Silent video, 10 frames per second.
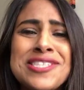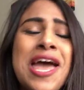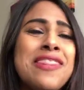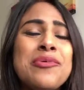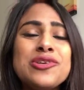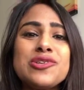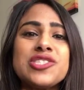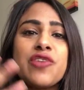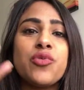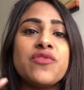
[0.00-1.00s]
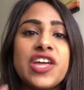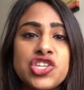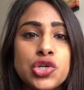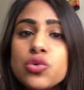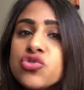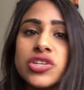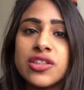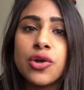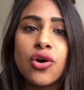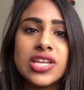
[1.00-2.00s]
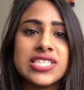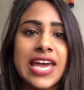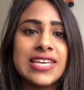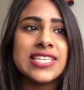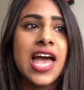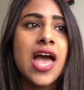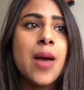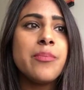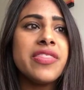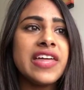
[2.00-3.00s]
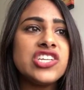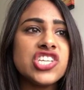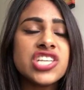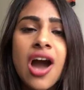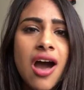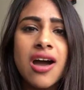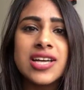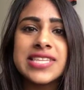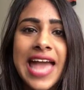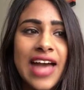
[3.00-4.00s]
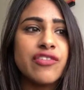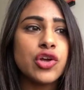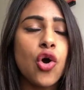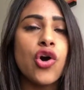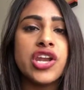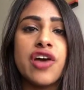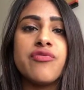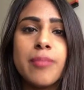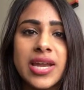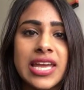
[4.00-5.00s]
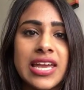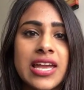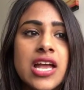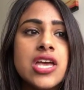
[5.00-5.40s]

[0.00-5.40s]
they want to do stuff with their children in the holidays, but they just can't because they haven't got enough money.